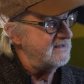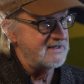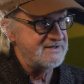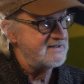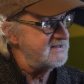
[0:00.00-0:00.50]
It
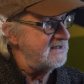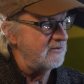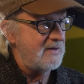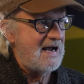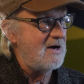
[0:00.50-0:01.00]
doesn't seed
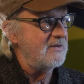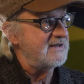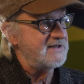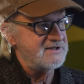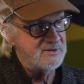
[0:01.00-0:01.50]
around,
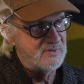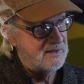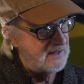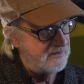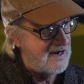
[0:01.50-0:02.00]
it doesn't
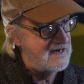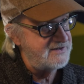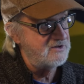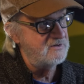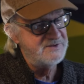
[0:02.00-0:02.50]
spread by
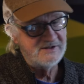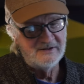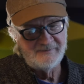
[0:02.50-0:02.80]
rhizomes.